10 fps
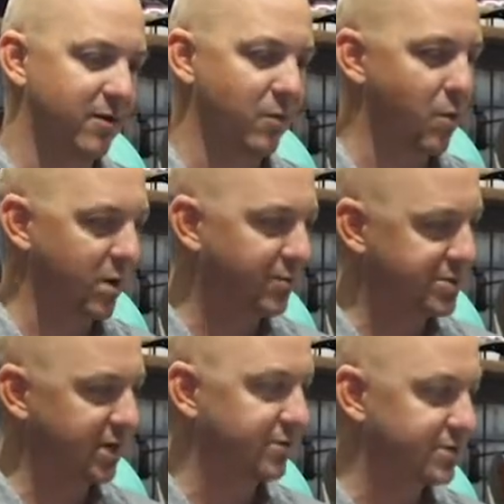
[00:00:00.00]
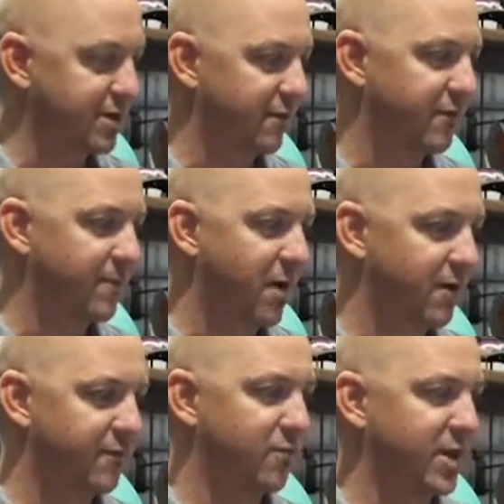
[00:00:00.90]
we want to protect ourselves from the
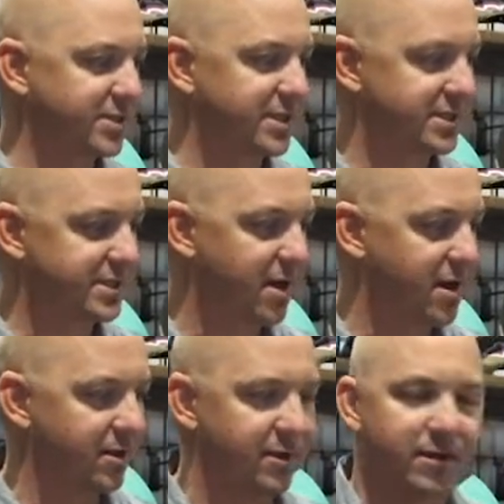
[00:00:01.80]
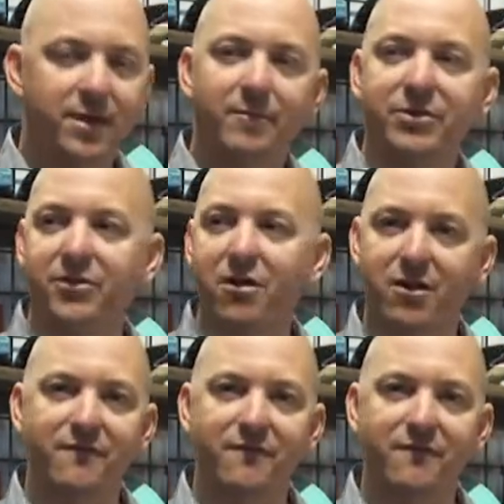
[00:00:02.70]
harmful rays of the sun, but there are